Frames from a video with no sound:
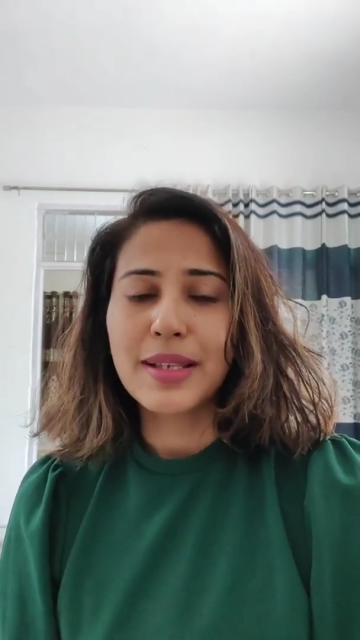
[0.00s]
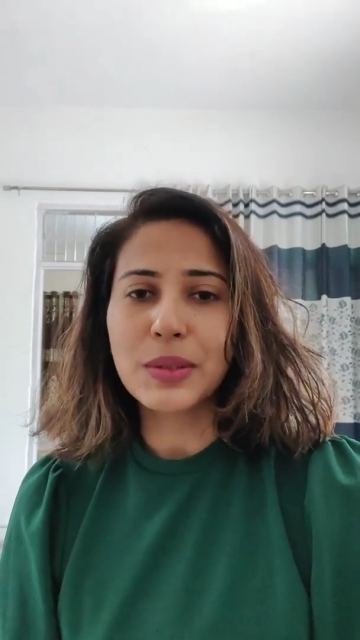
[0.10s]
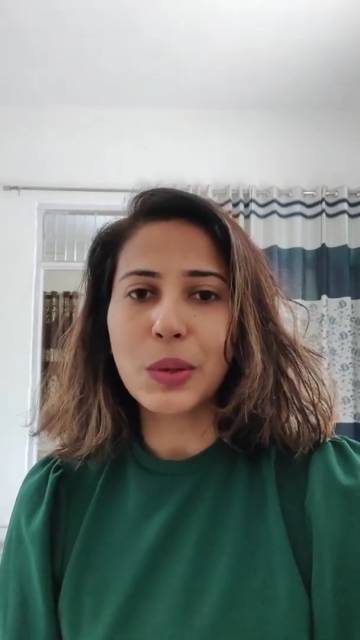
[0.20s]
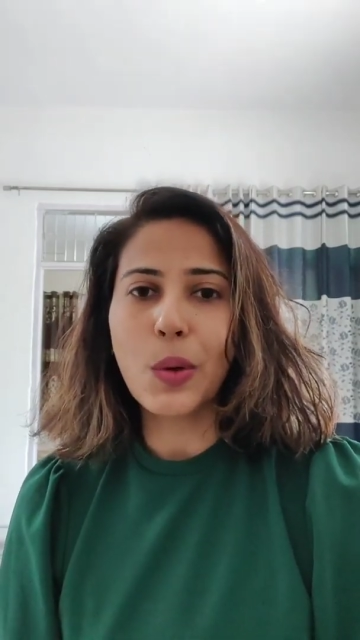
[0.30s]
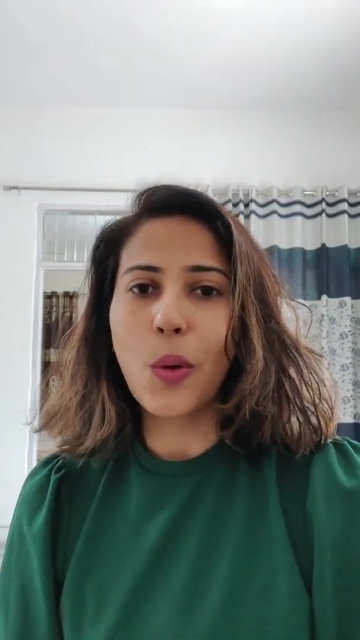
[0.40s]

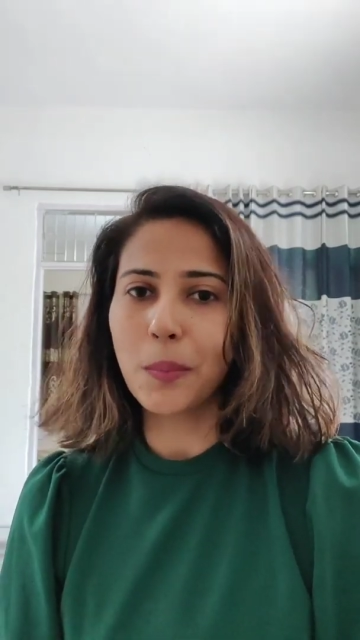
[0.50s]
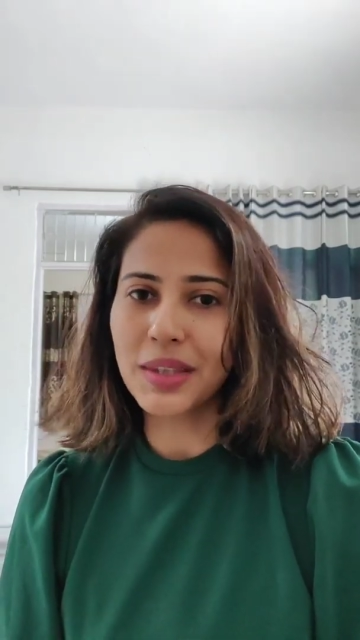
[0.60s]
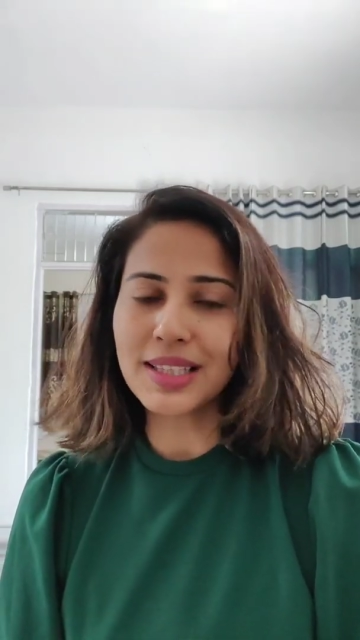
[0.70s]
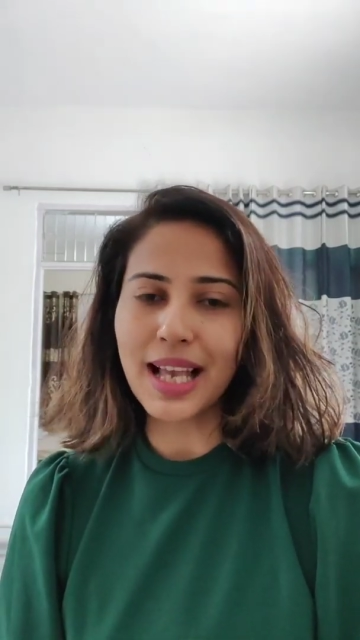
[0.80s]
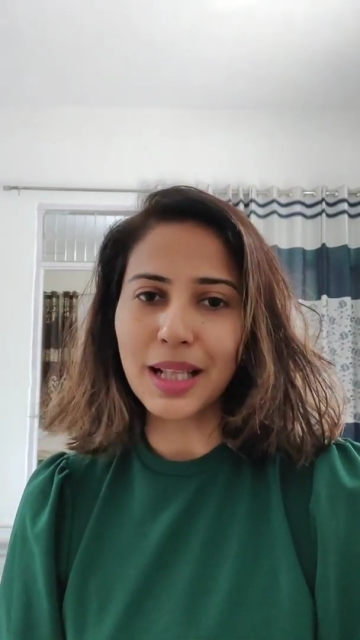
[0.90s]
So I
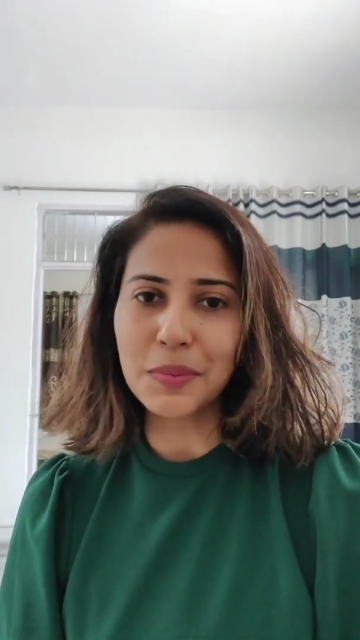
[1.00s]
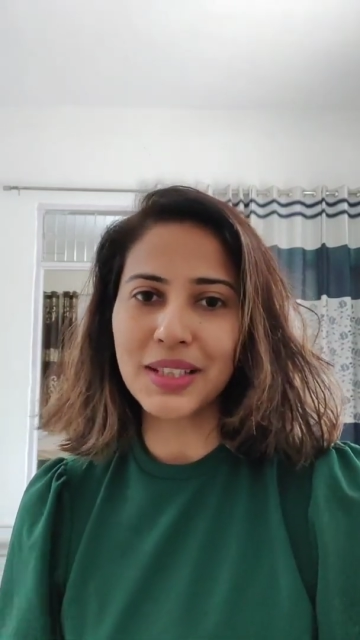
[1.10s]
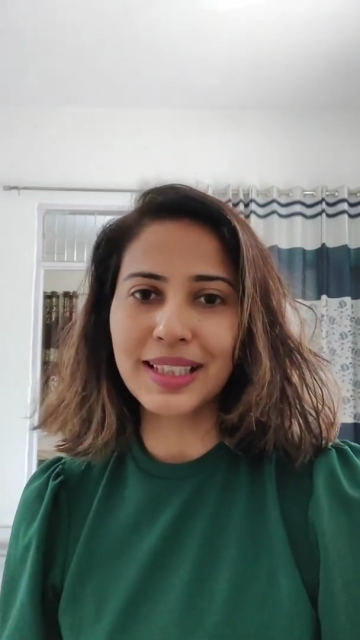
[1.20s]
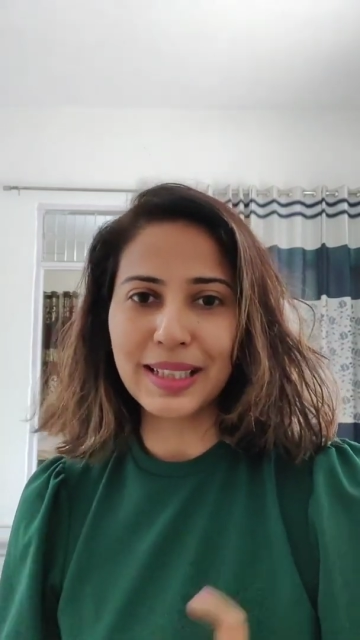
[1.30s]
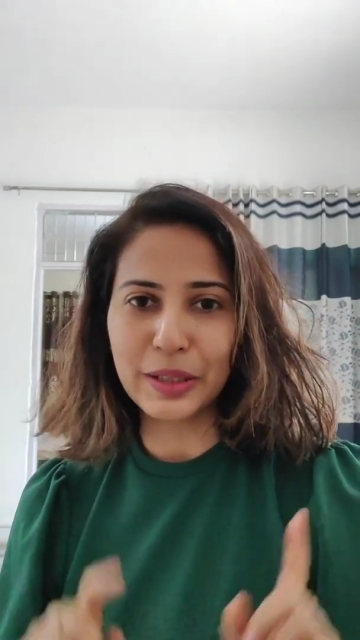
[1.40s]
hope this helps
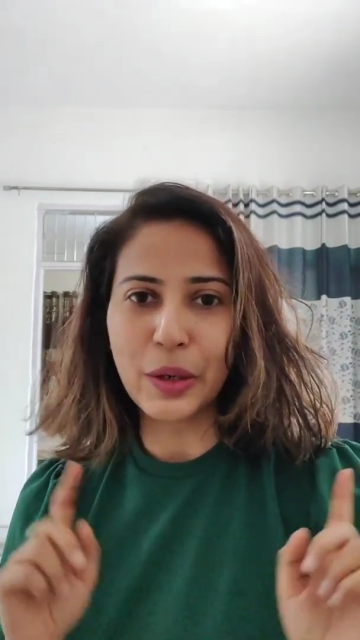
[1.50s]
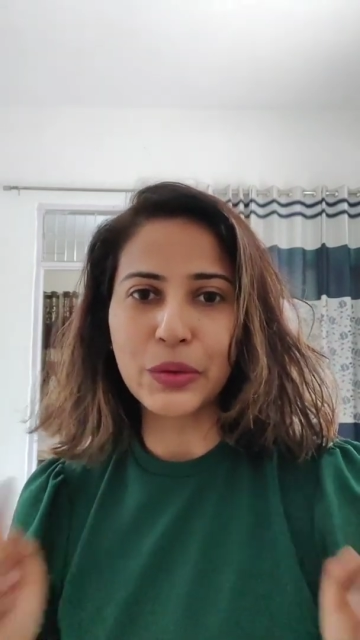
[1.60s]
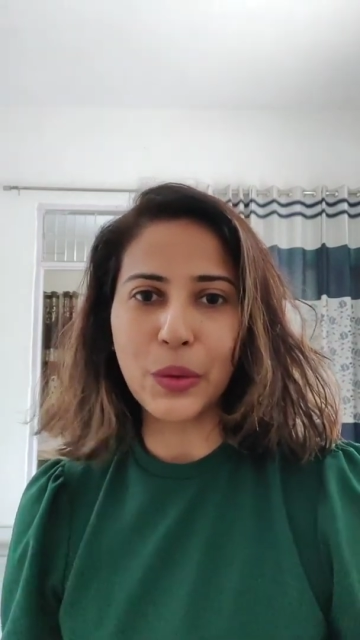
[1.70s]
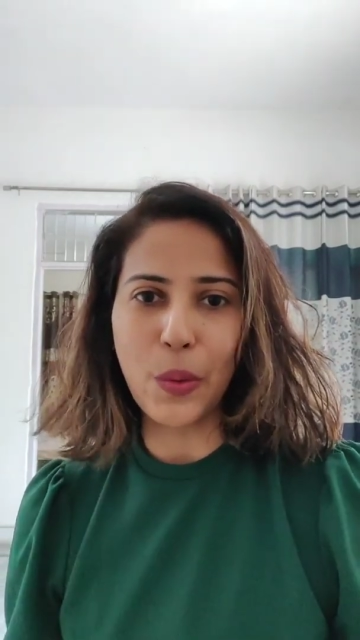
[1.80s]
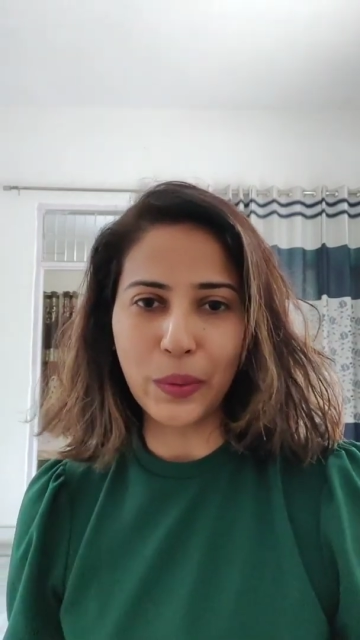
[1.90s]
and clear
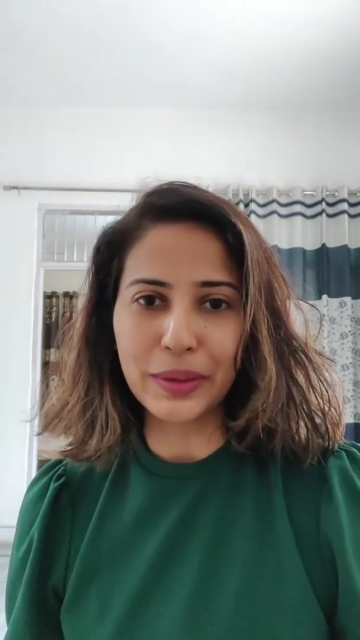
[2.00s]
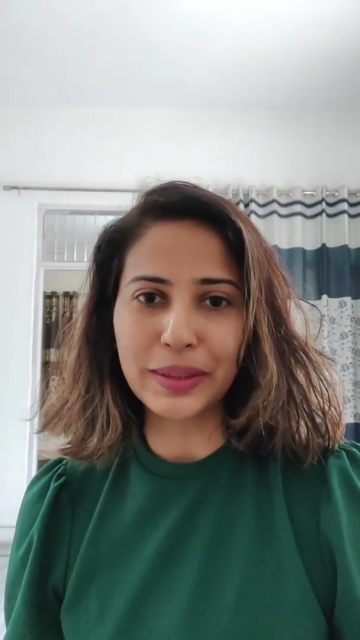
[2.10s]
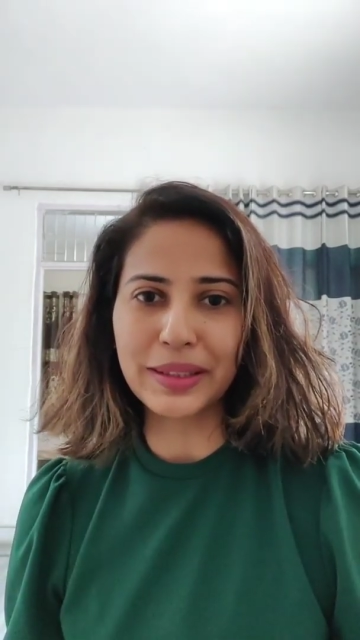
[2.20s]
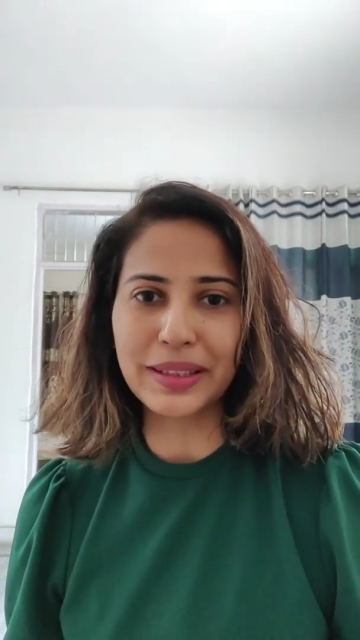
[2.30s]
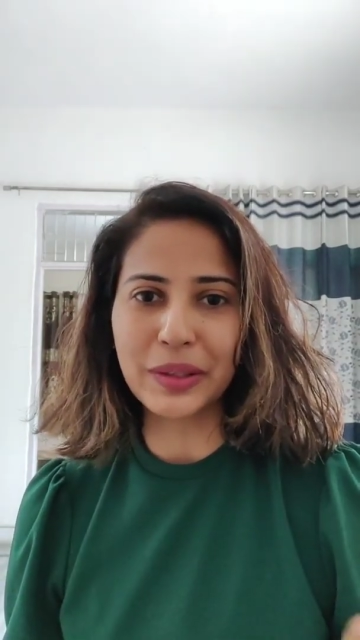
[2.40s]
out all
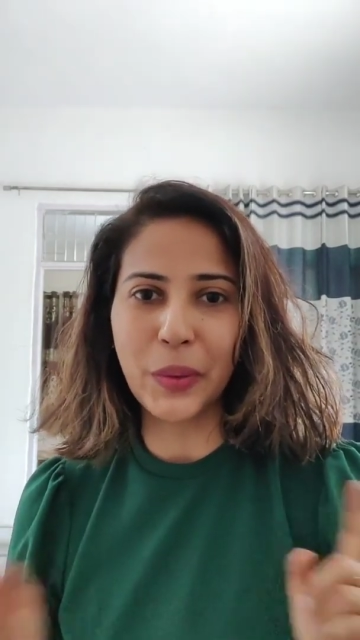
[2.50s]
the